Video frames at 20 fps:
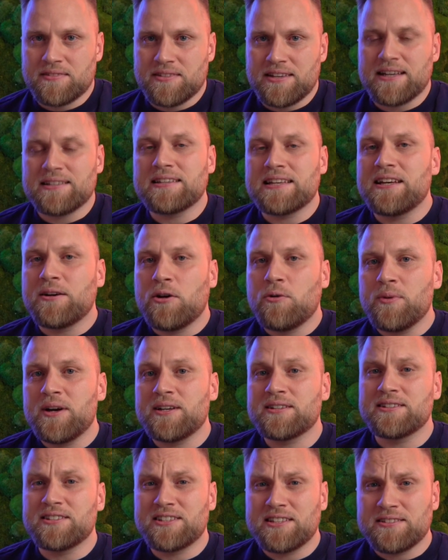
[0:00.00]
And then you
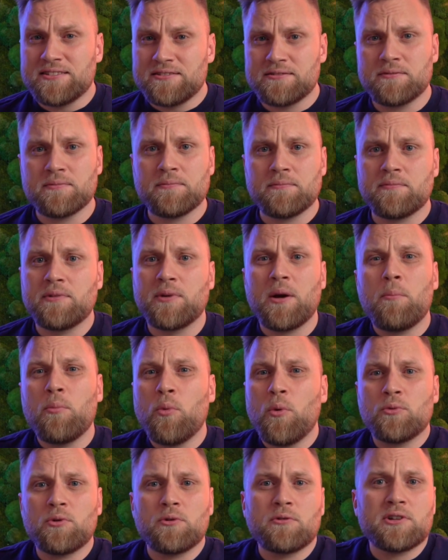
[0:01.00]
might need a
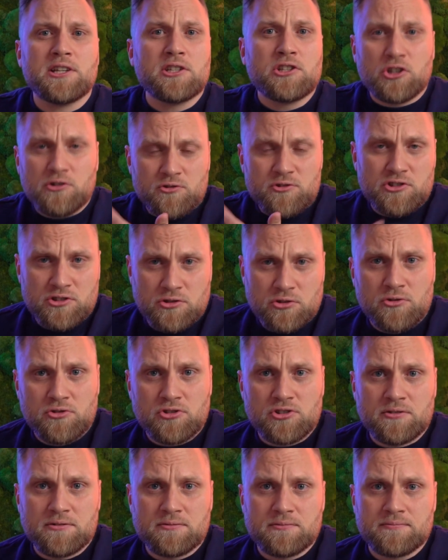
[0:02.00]
more professional
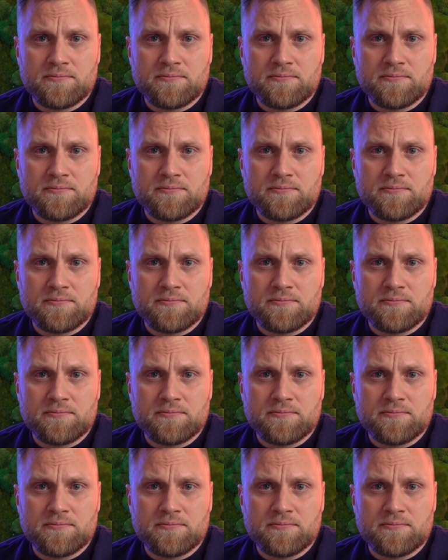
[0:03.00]
solution.